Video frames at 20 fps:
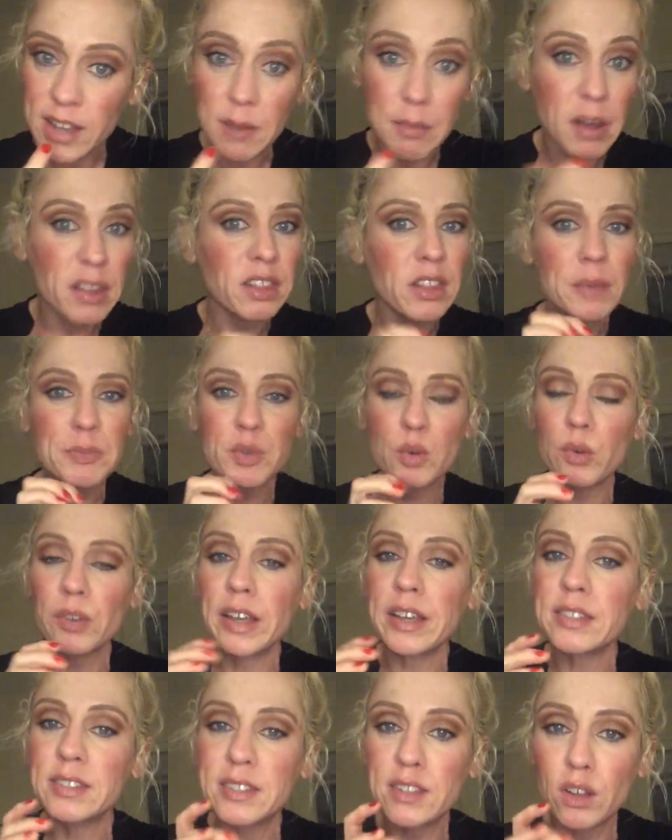and my lips were
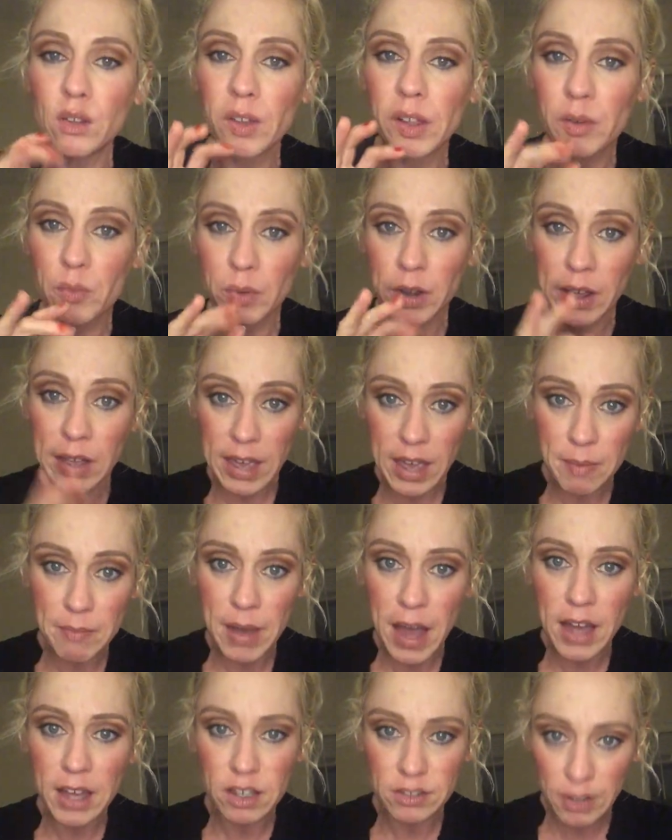like still, like, when I came
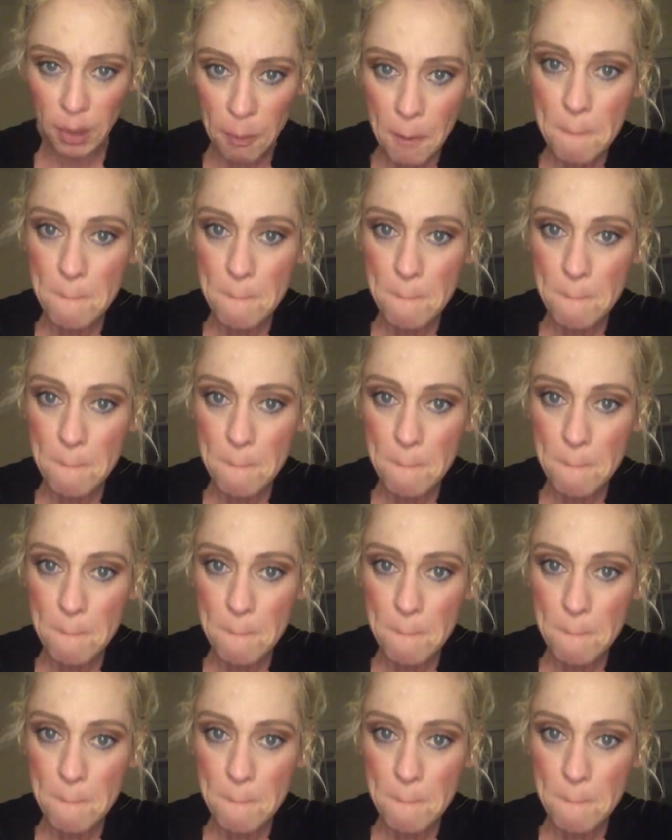back, I was